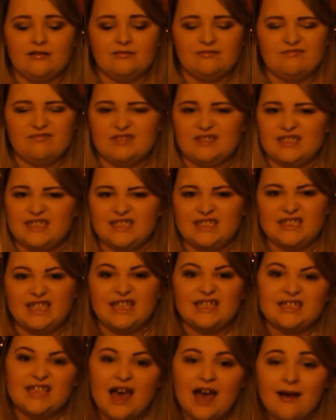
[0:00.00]
six
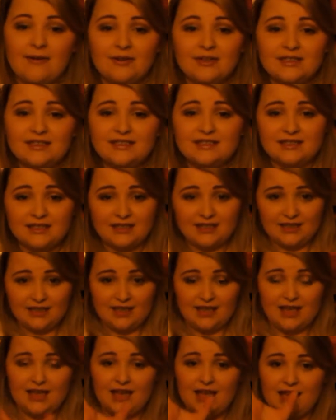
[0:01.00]
hours
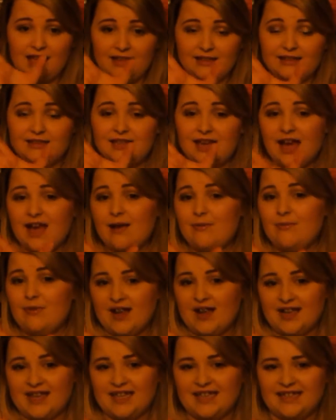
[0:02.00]
in the time
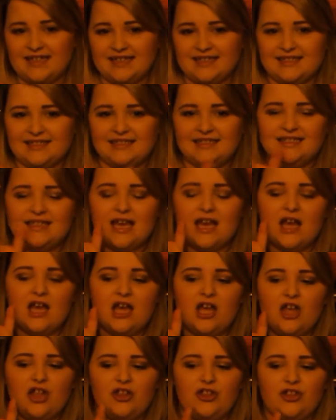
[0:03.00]
bracket
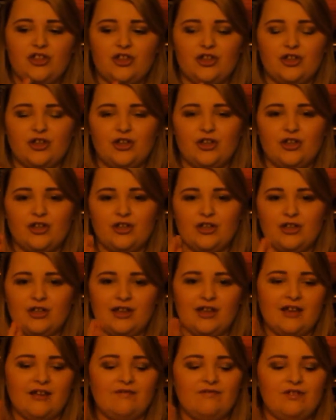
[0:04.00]
that
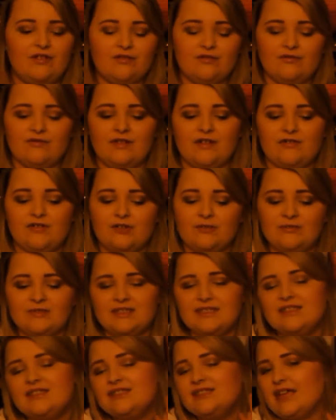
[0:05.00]
if you if someone
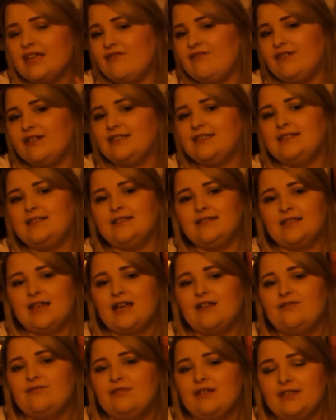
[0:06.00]
say for instance has
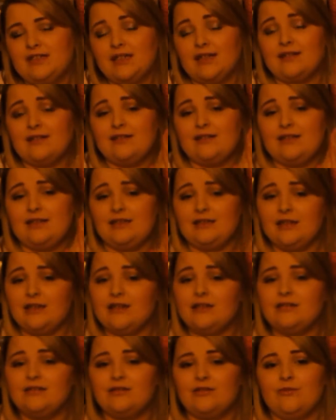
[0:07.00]
written down that they turned
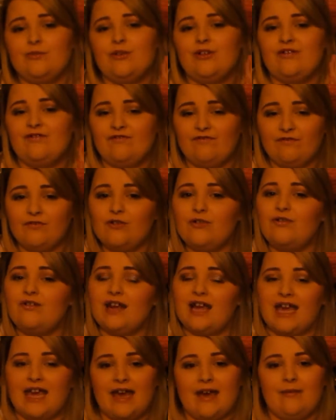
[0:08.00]
someone at 4
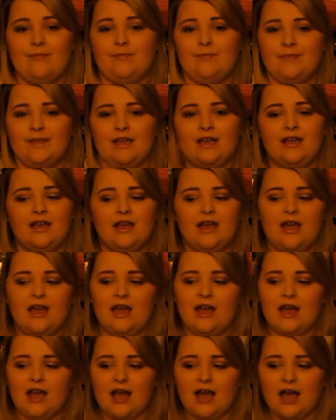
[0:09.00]
a.m
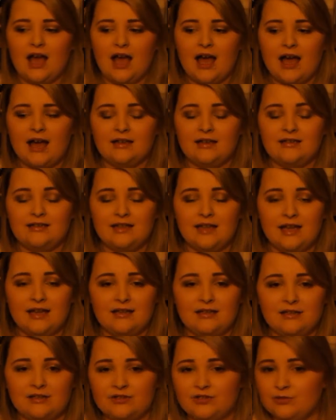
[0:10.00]
and then
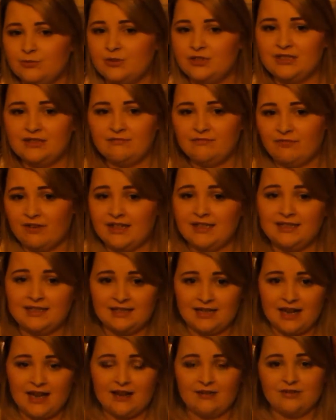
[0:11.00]
someone didn't write it
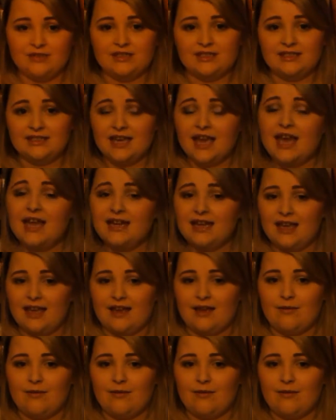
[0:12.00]
down till 10 a.m